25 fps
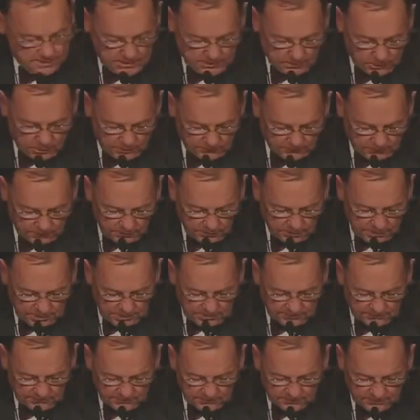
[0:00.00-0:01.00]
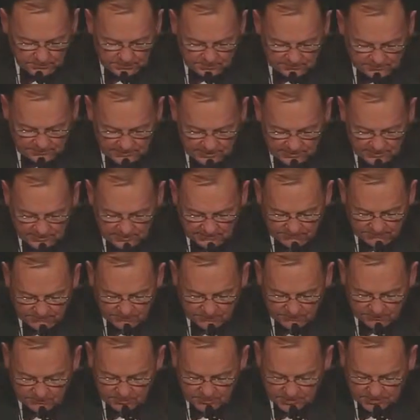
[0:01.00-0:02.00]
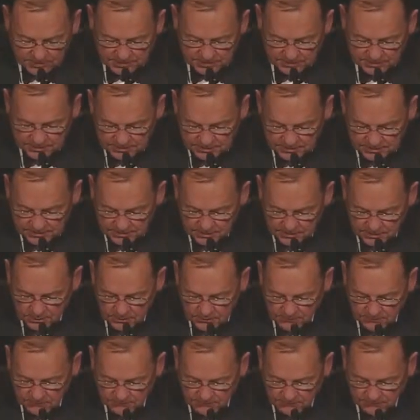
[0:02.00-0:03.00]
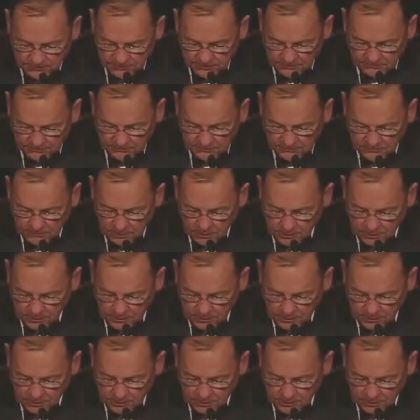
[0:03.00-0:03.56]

It also needs to be said that for as much as he is known for his